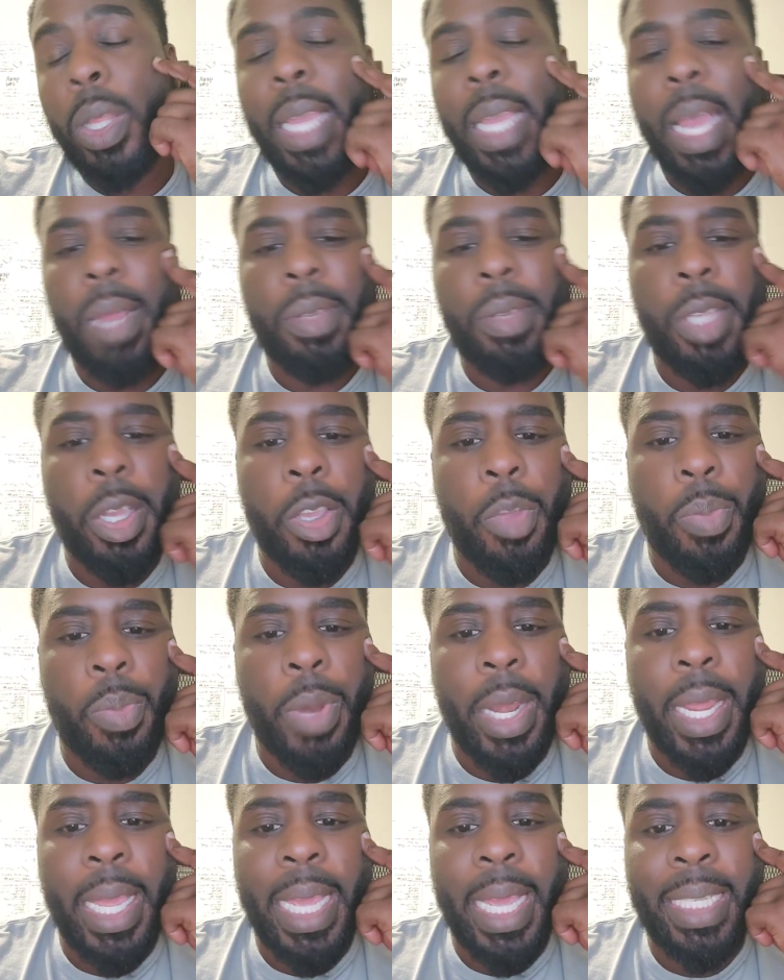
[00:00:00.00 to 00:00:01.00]
thing I'll tell you,
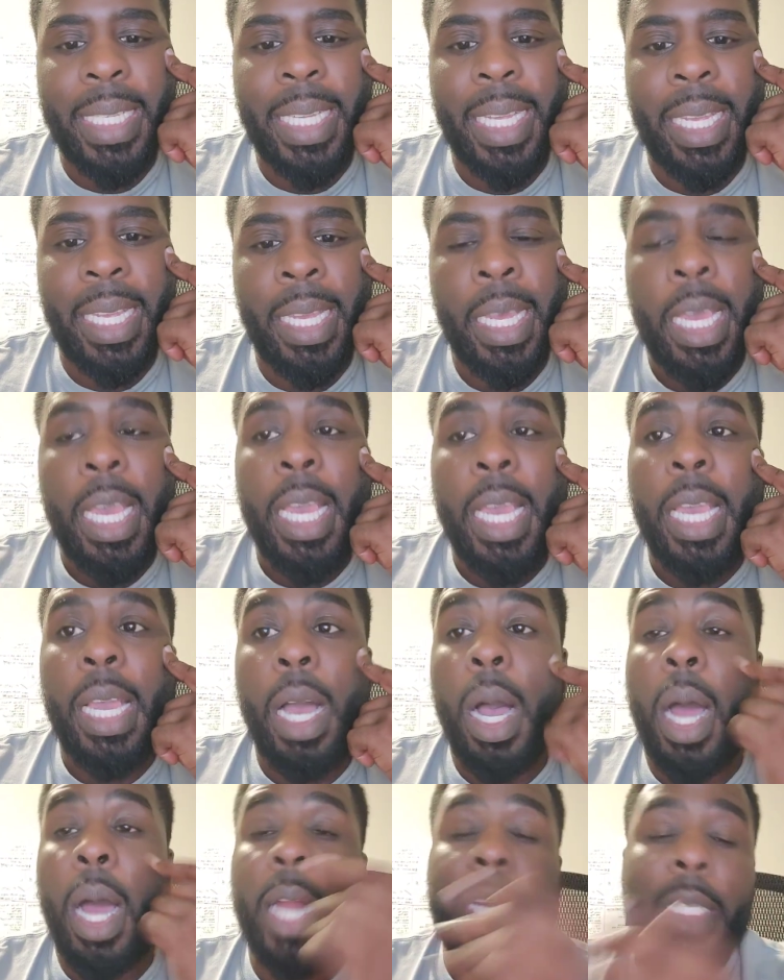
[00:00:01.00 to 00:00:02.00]
Brittany, is to
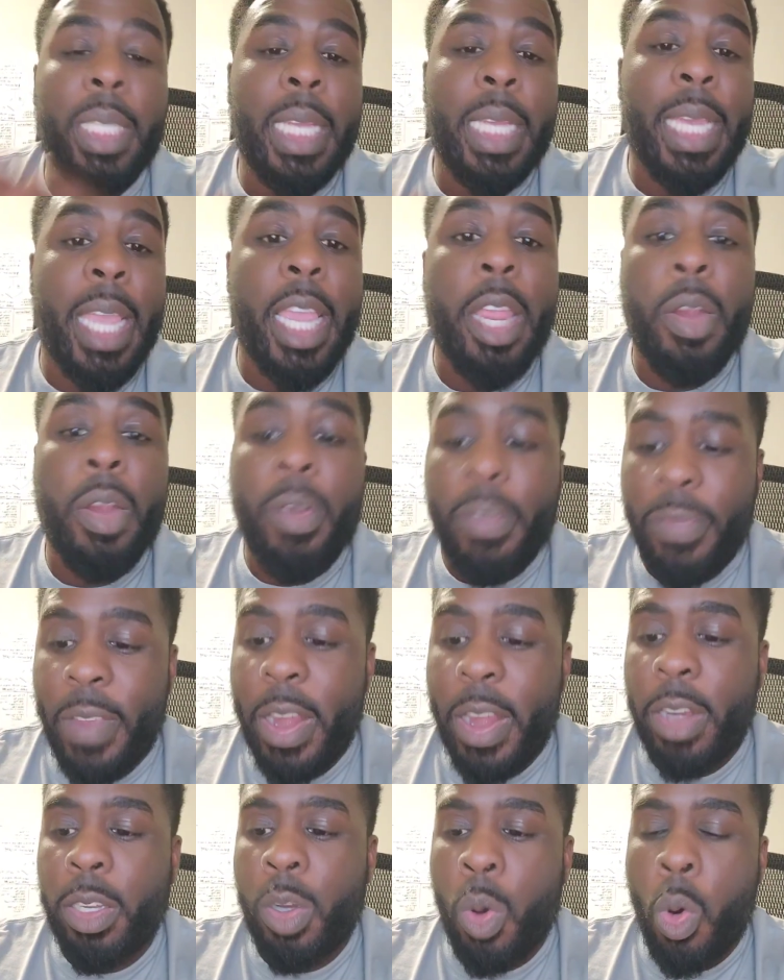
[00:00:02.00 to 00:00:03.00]
honestly get your
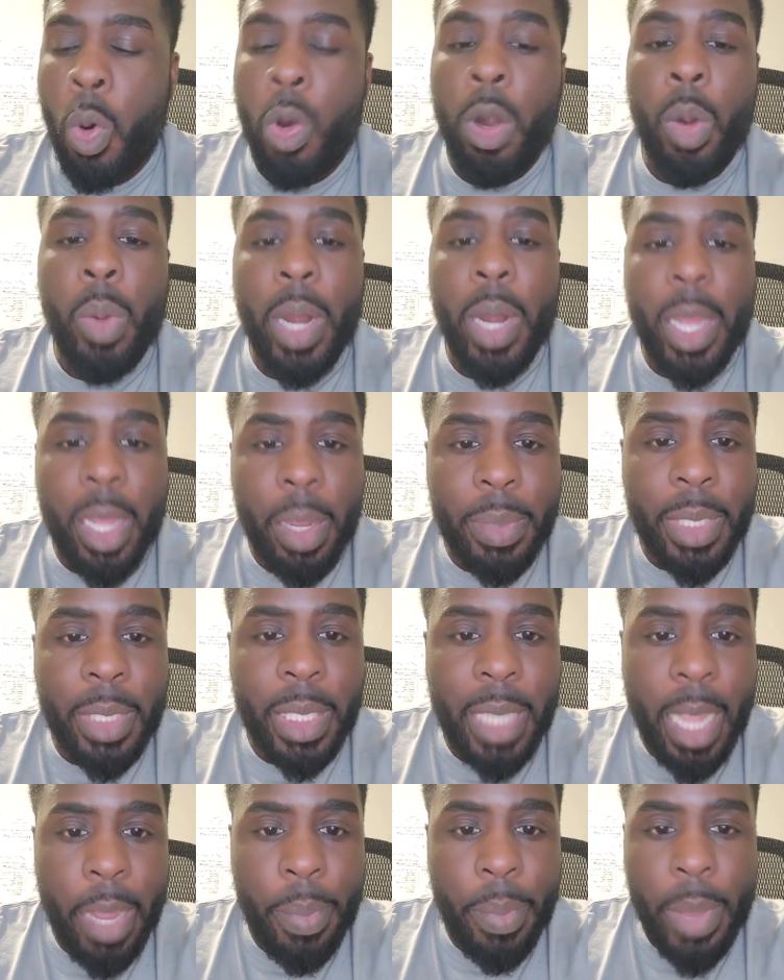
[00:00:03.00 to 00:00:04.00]
affairs in order when it comes to
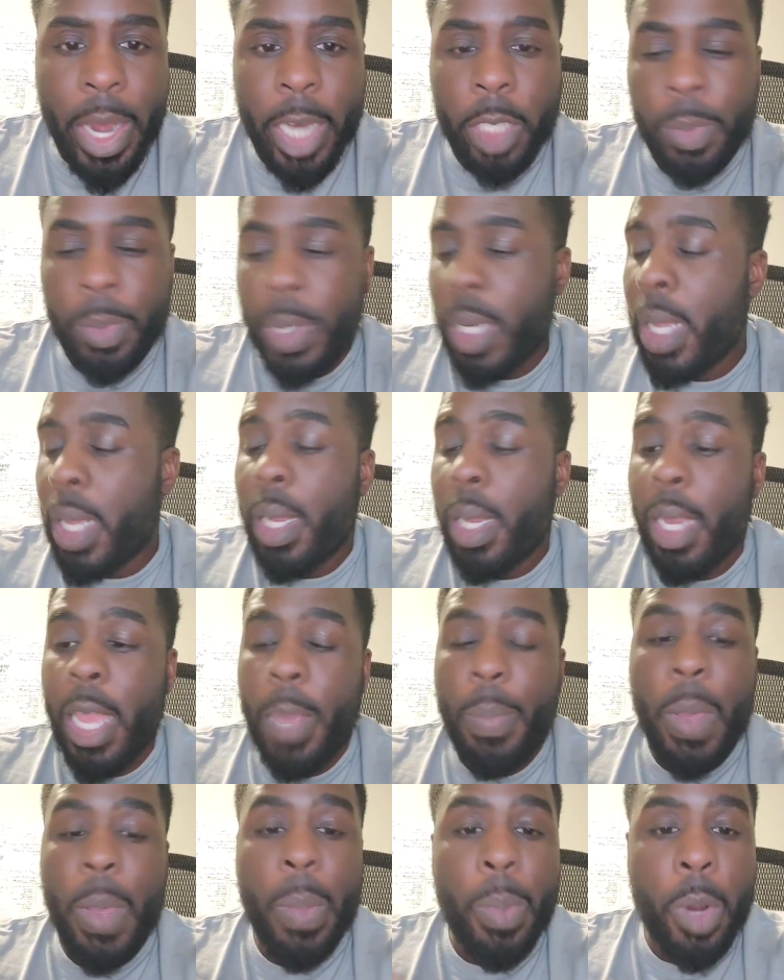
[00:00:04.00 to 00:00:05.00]
time management.
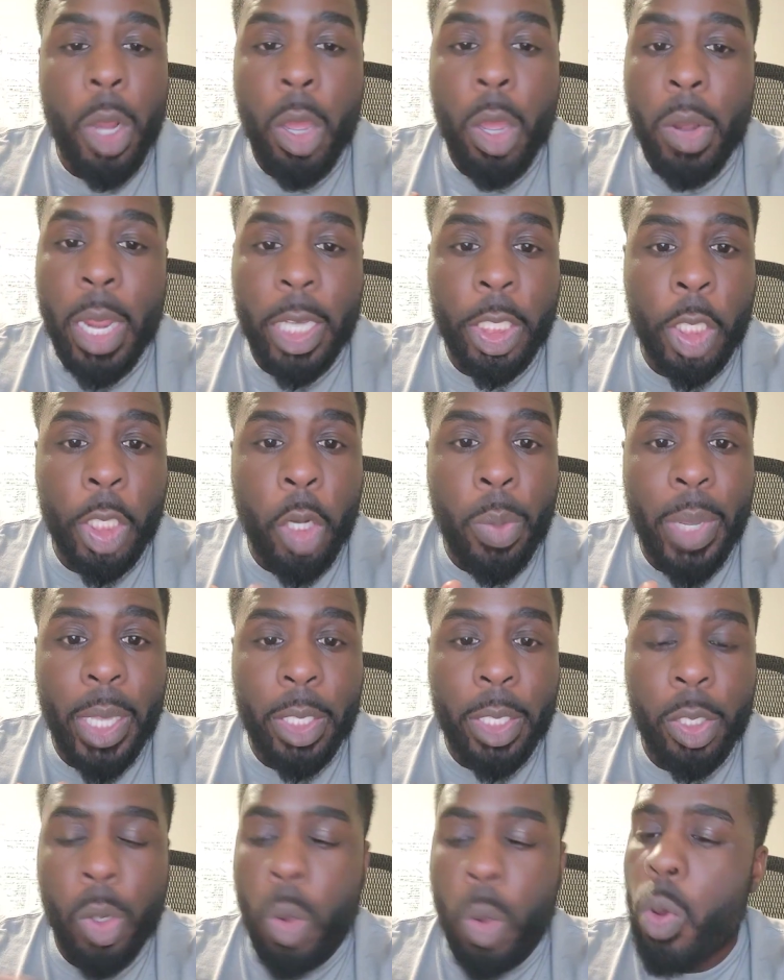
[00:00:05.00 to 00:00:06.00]
Let people know that you're going to be
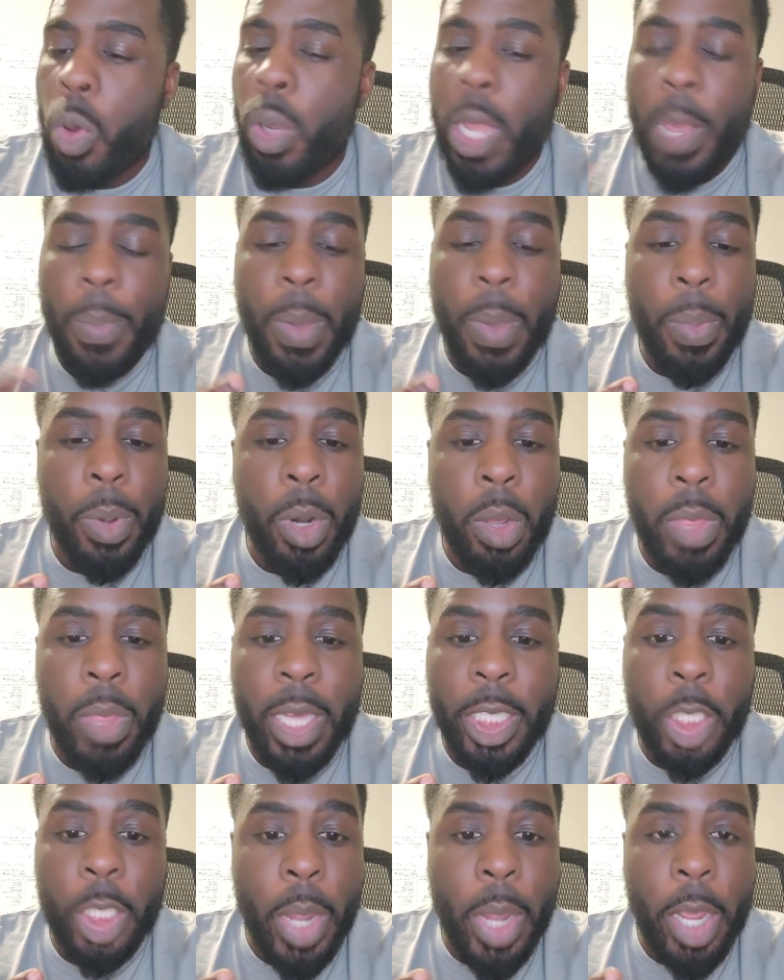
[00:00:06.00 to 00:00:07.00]
in school. Let people know
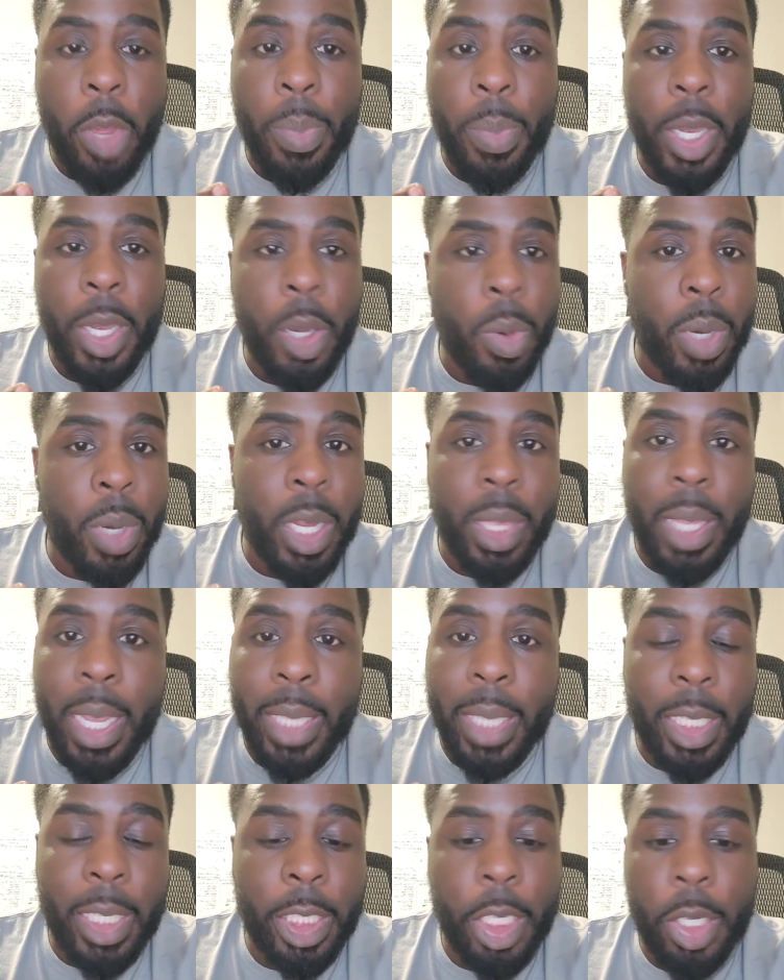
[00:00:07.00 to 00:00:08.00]
that you ain't going to be doing the
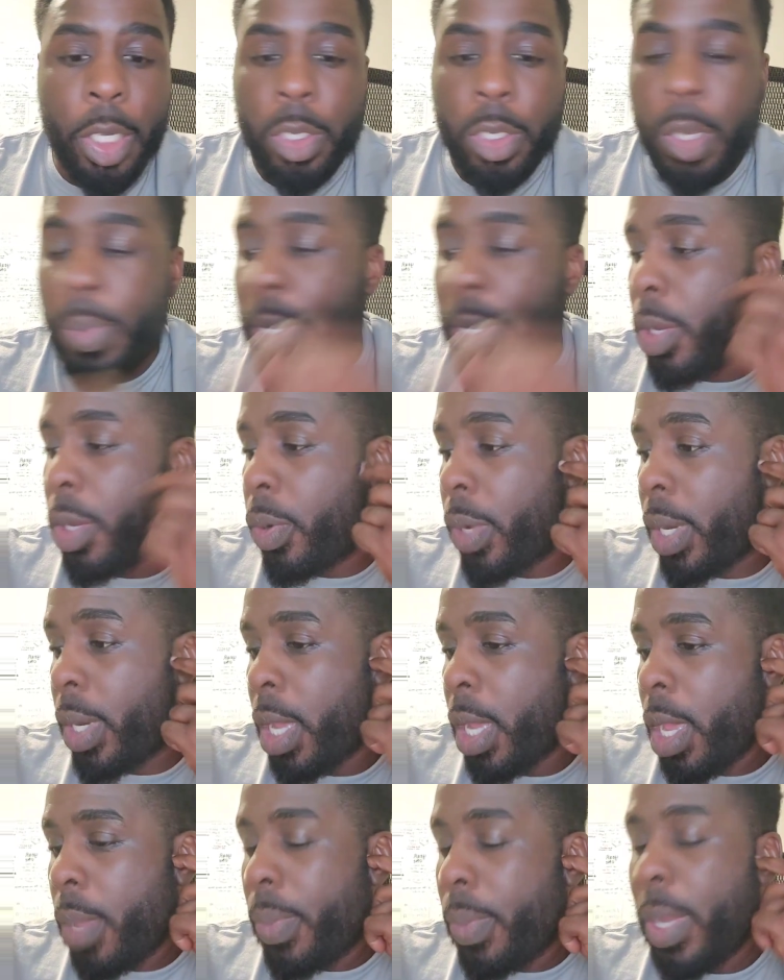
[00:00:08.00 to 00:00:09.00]
things that you used to be
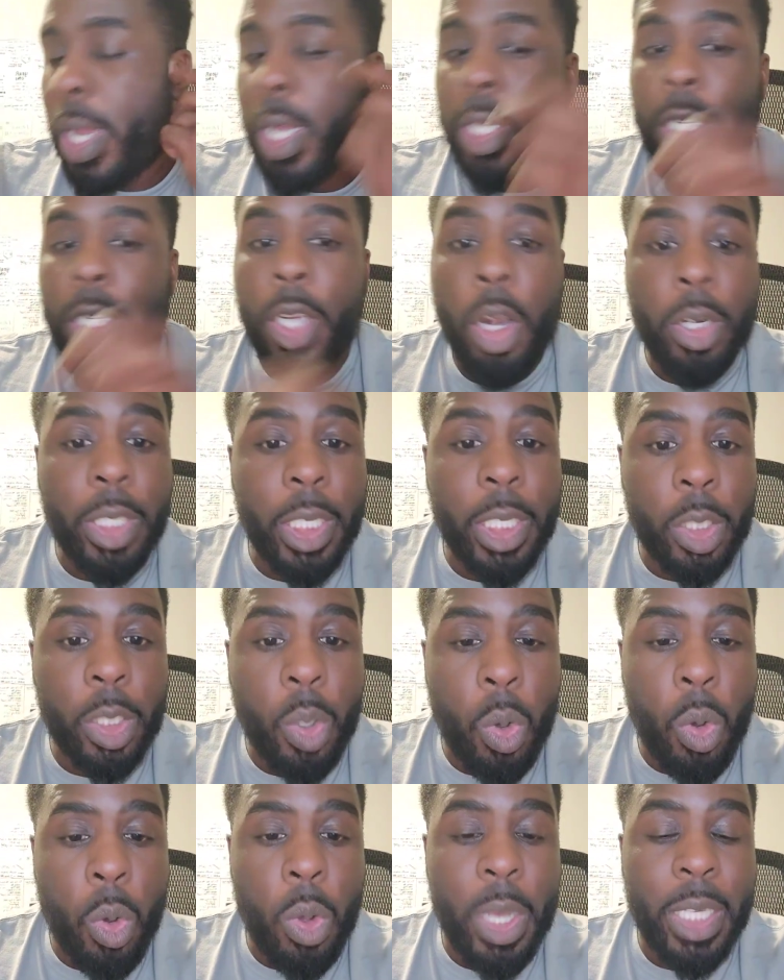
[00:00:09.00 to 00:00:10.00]
doing because nursing
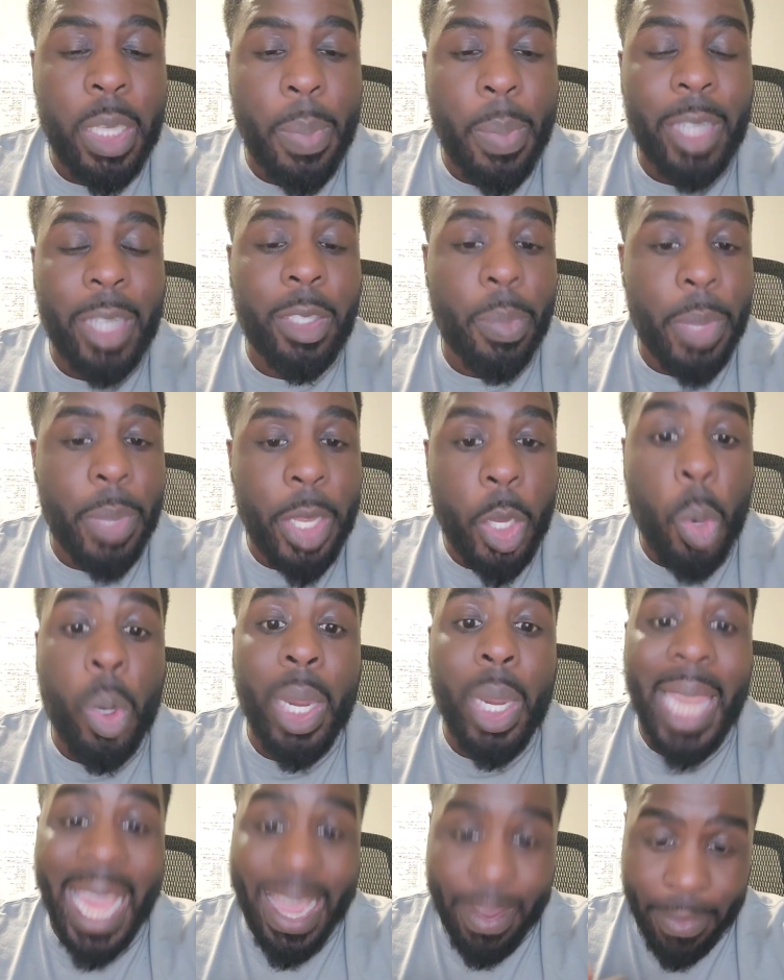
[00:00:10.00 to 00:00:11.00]
school is about to be
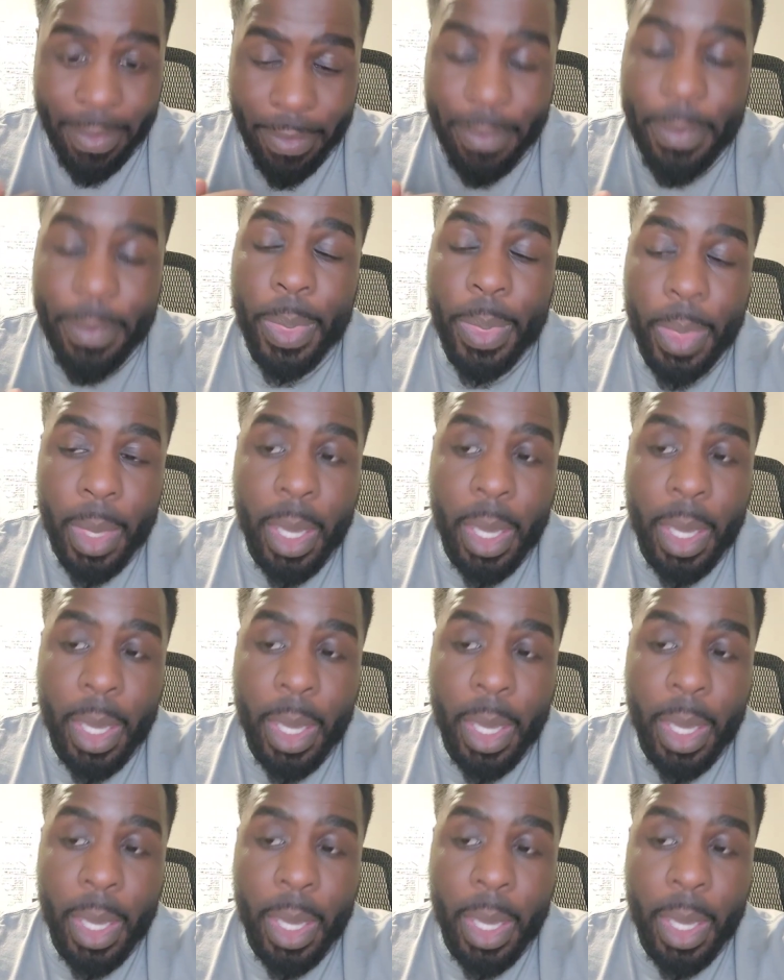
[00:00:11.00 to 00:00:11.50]
your life.